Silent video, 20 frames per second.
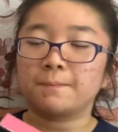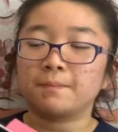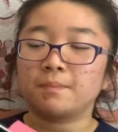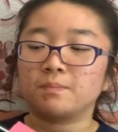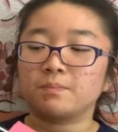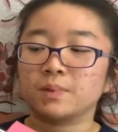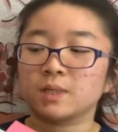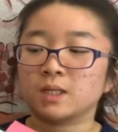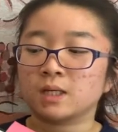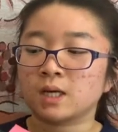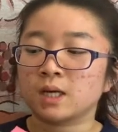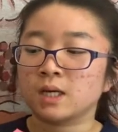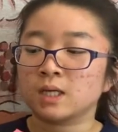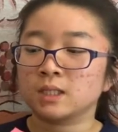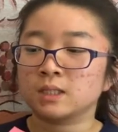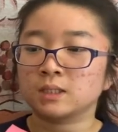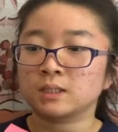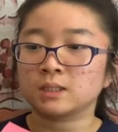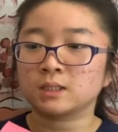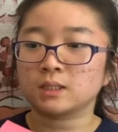
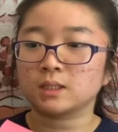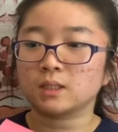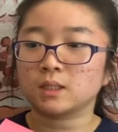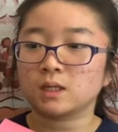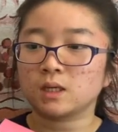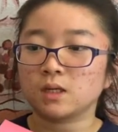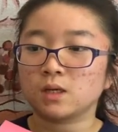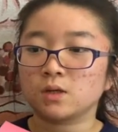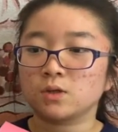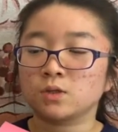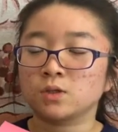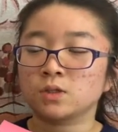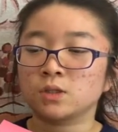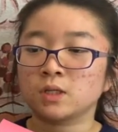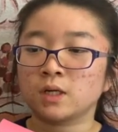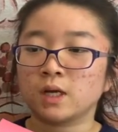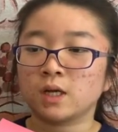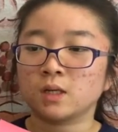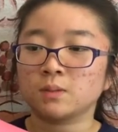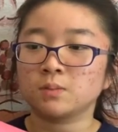because you're
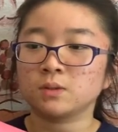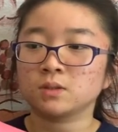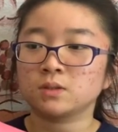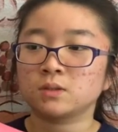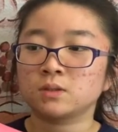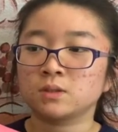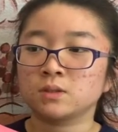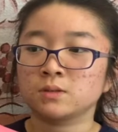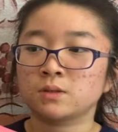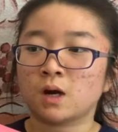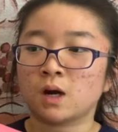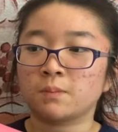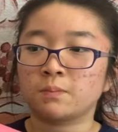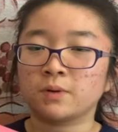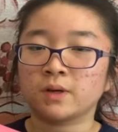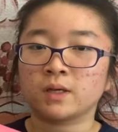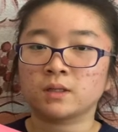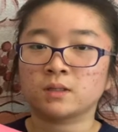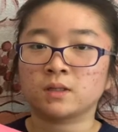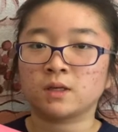able to
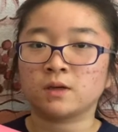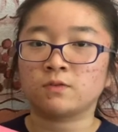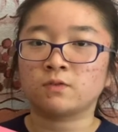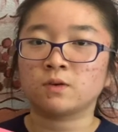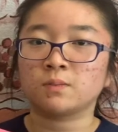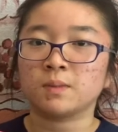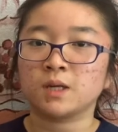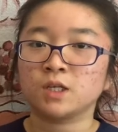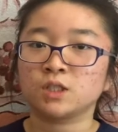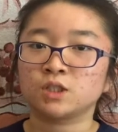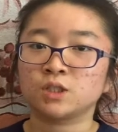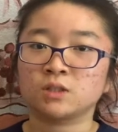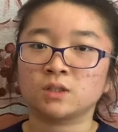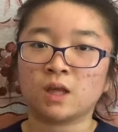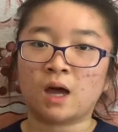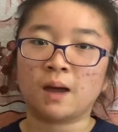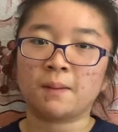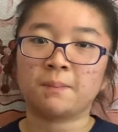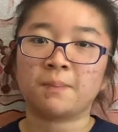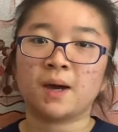comprehend the information
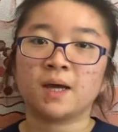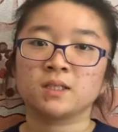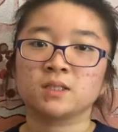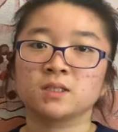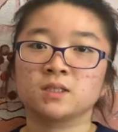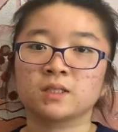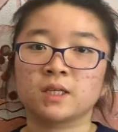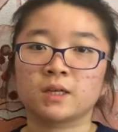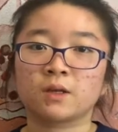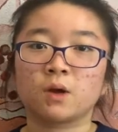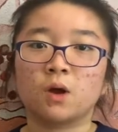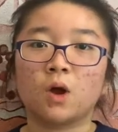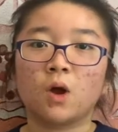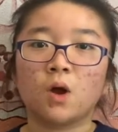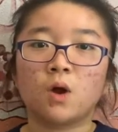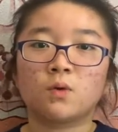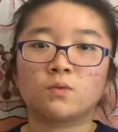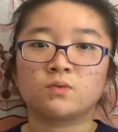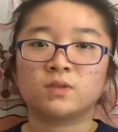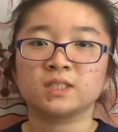not by just like
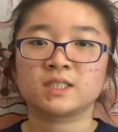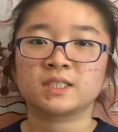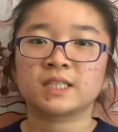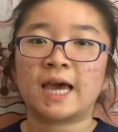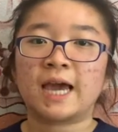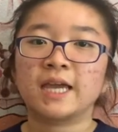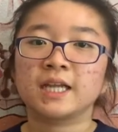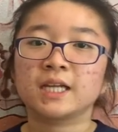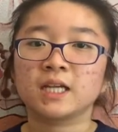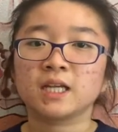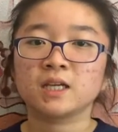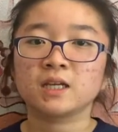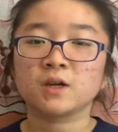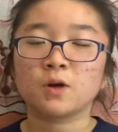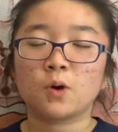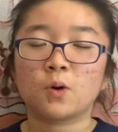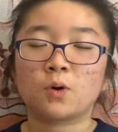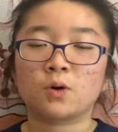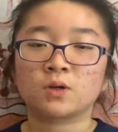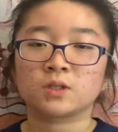reciting
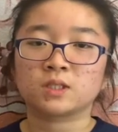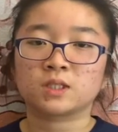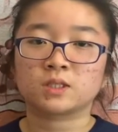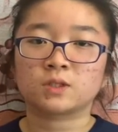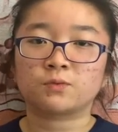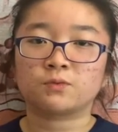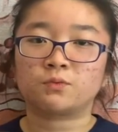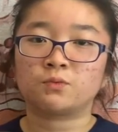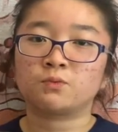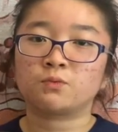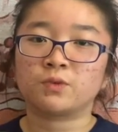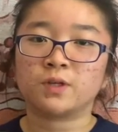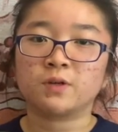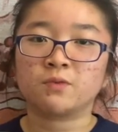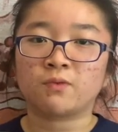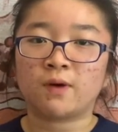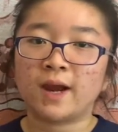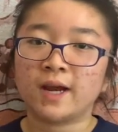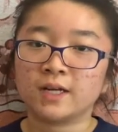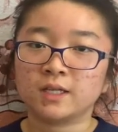or just
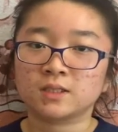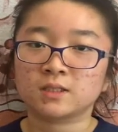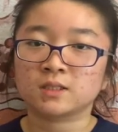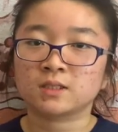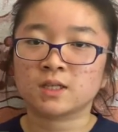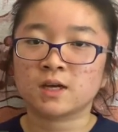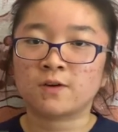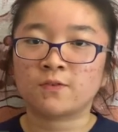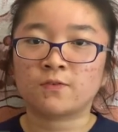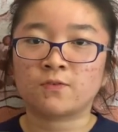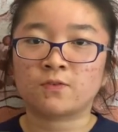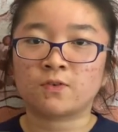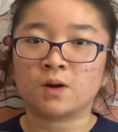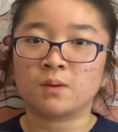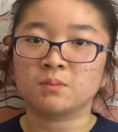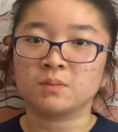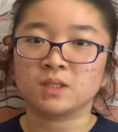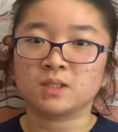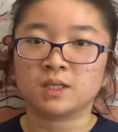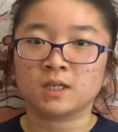rewriting stuff
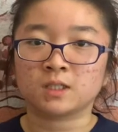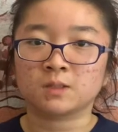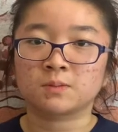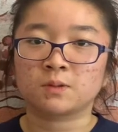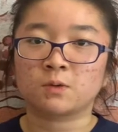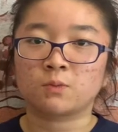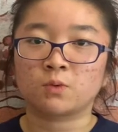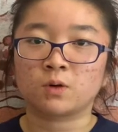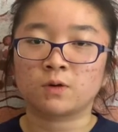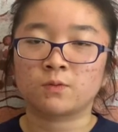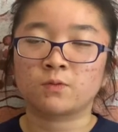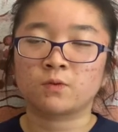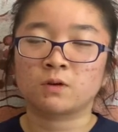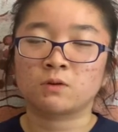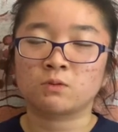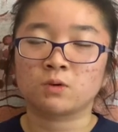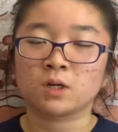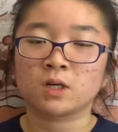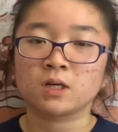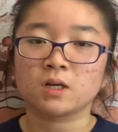from the textbook word for
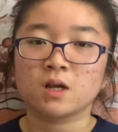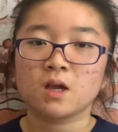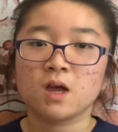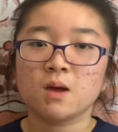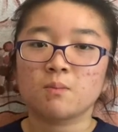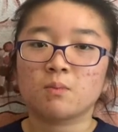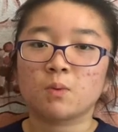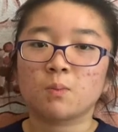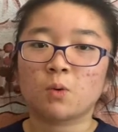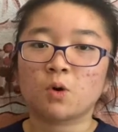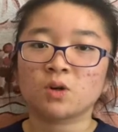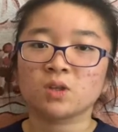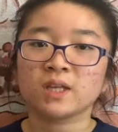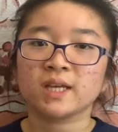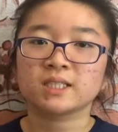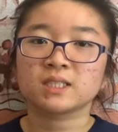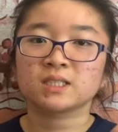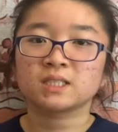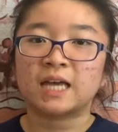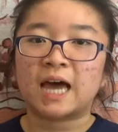word, but more
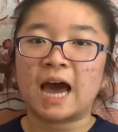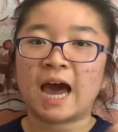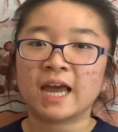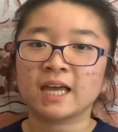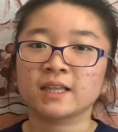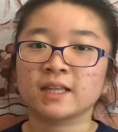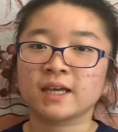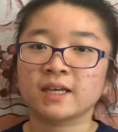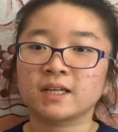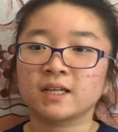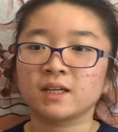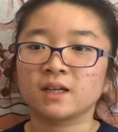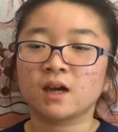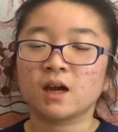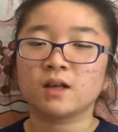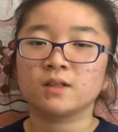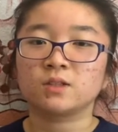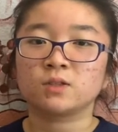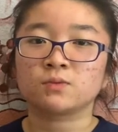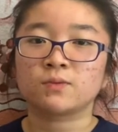like just highlighting
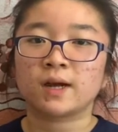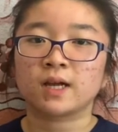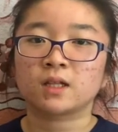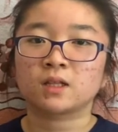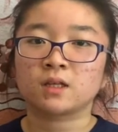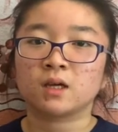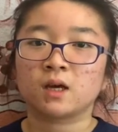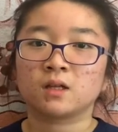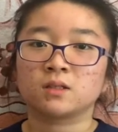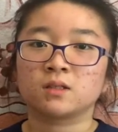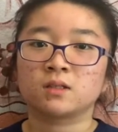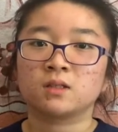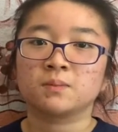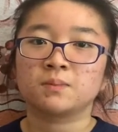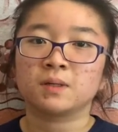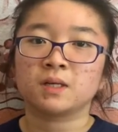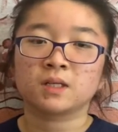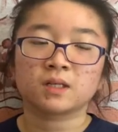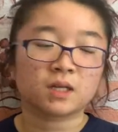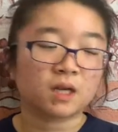directly onto the
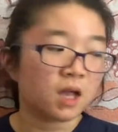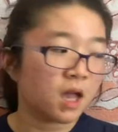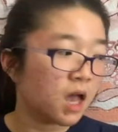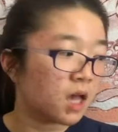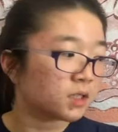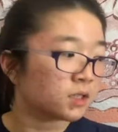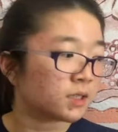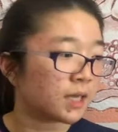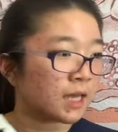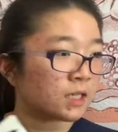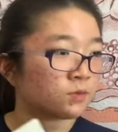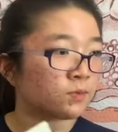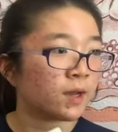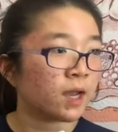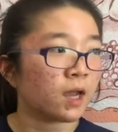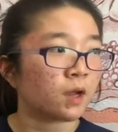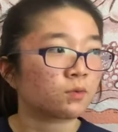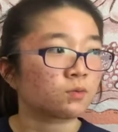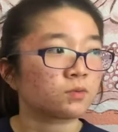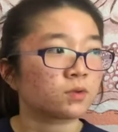book. So that's
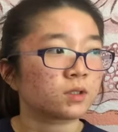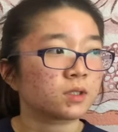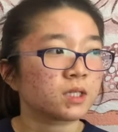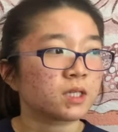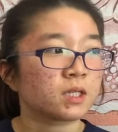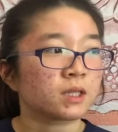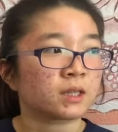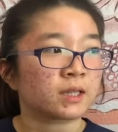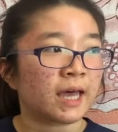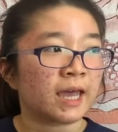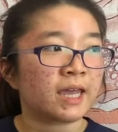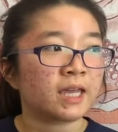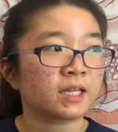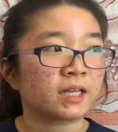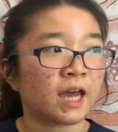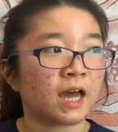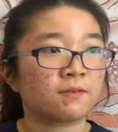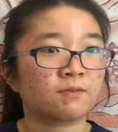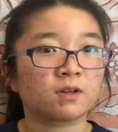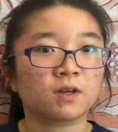why I really like
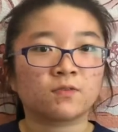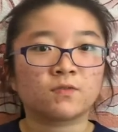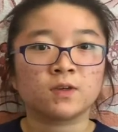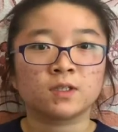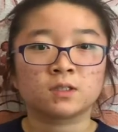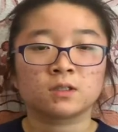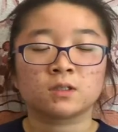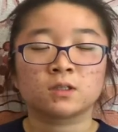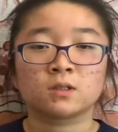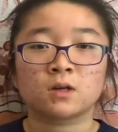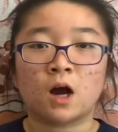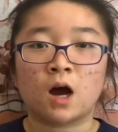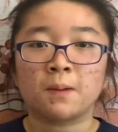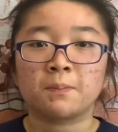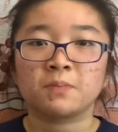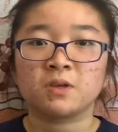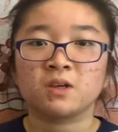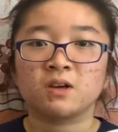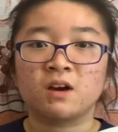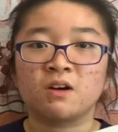having a physical
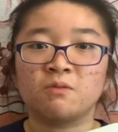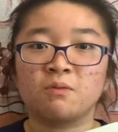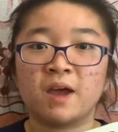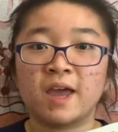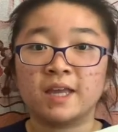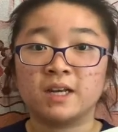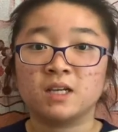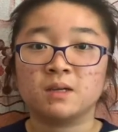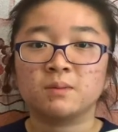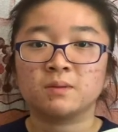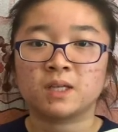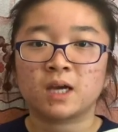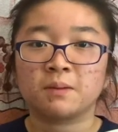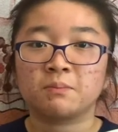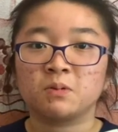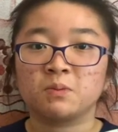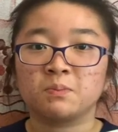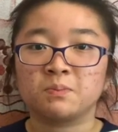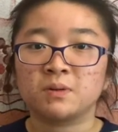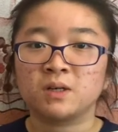copy of any type
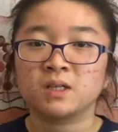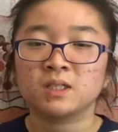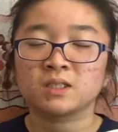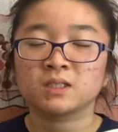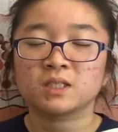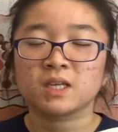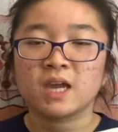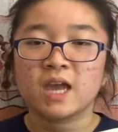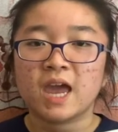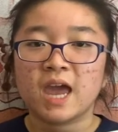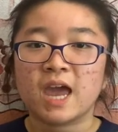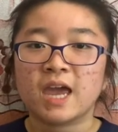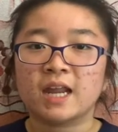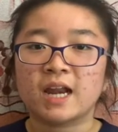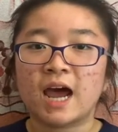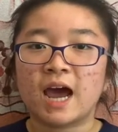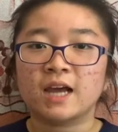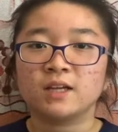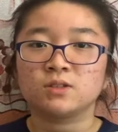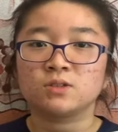of books, and
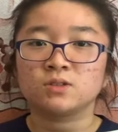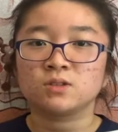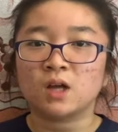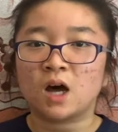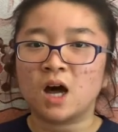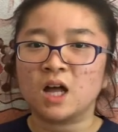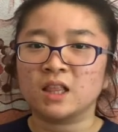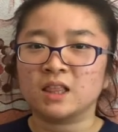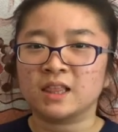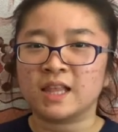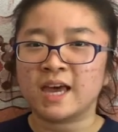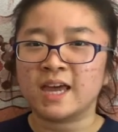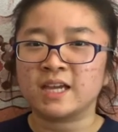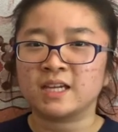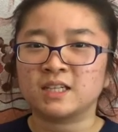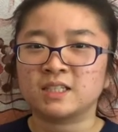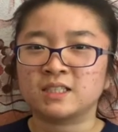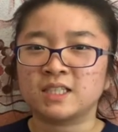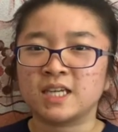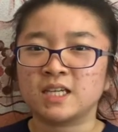I do not
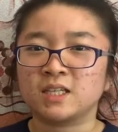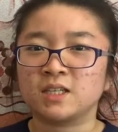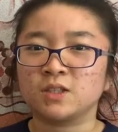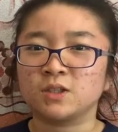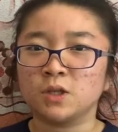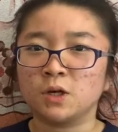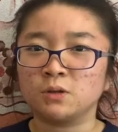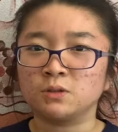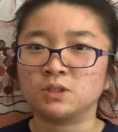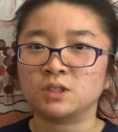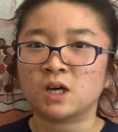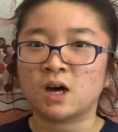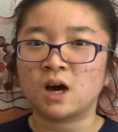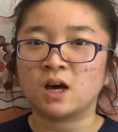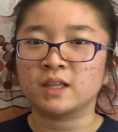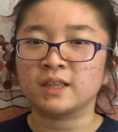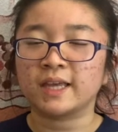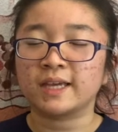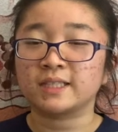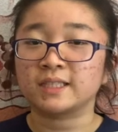like taking notes
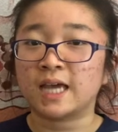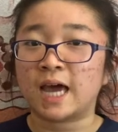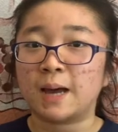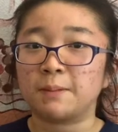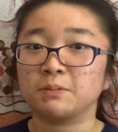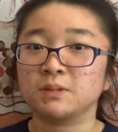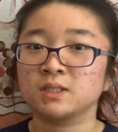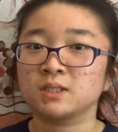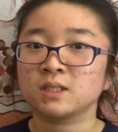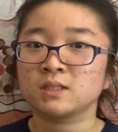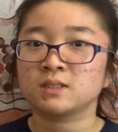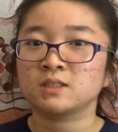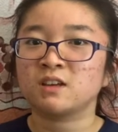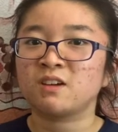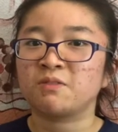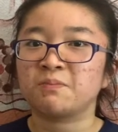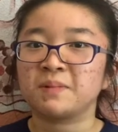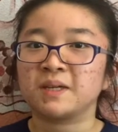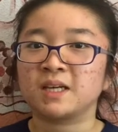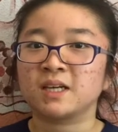on like tablets and
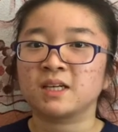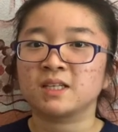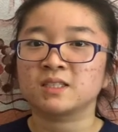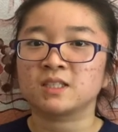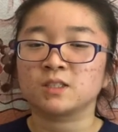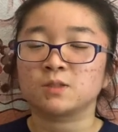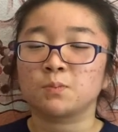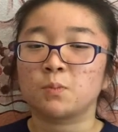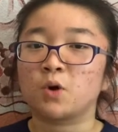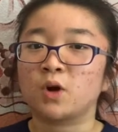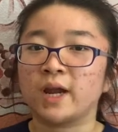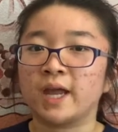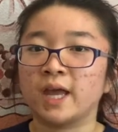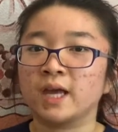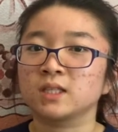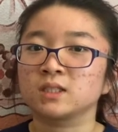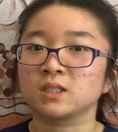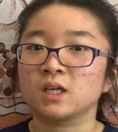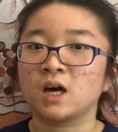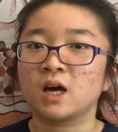stuff because it's more
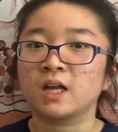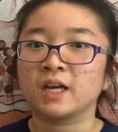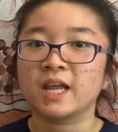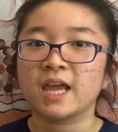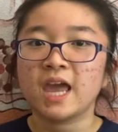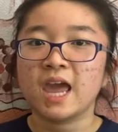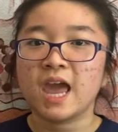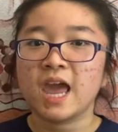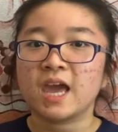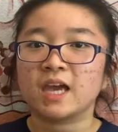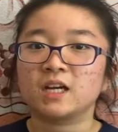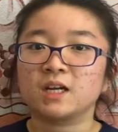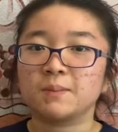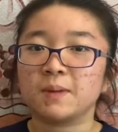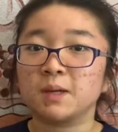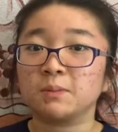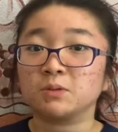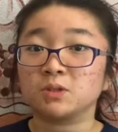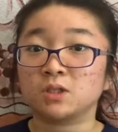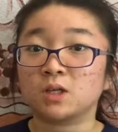hands-on and I'm
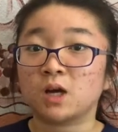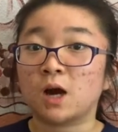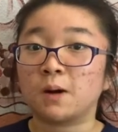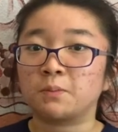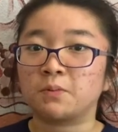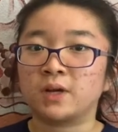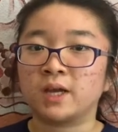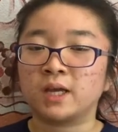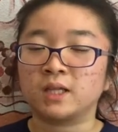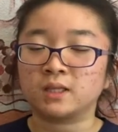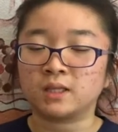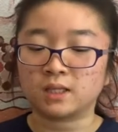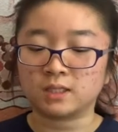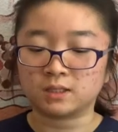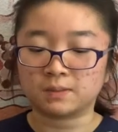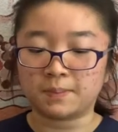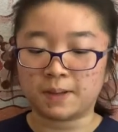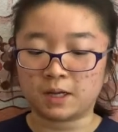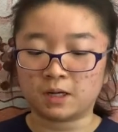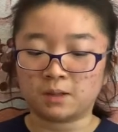able to comprehend things
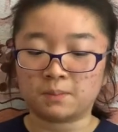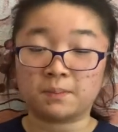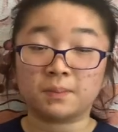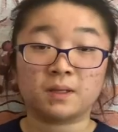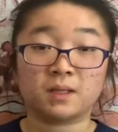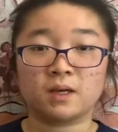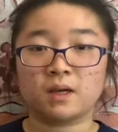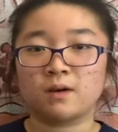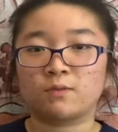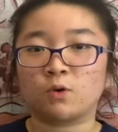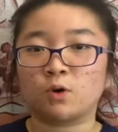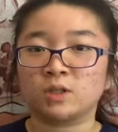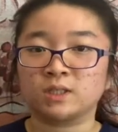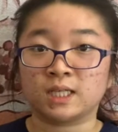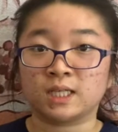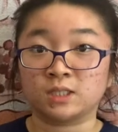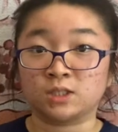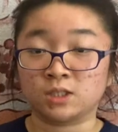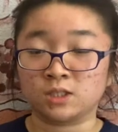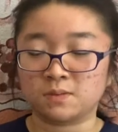better. But of course,
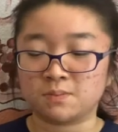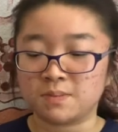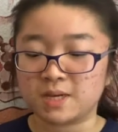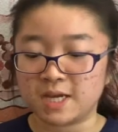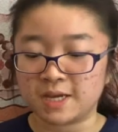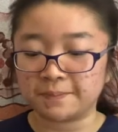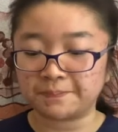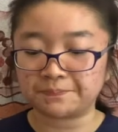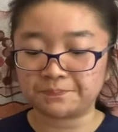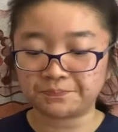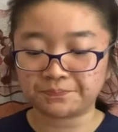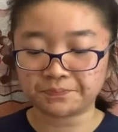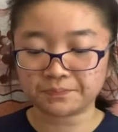just me.